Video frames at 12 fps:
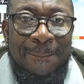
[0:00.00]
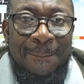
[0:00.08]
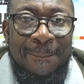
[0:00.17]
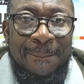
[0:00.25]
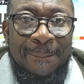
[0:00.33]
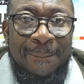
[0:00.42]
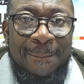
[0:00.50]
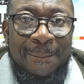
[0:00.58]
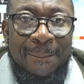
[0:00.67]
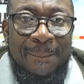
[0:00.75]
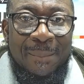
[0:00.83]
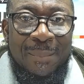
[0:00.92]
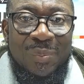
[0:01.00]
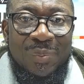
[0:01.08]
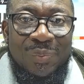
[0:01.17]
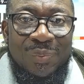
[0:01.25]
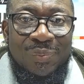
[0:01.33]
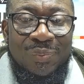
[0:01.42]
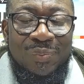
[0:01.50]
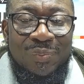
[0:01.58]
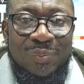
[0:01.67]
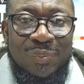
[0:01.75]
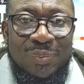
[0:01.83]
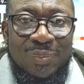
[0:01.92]

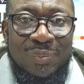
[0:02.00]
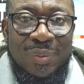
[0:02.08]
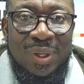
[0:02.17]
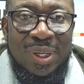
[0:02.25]
Nothing is said.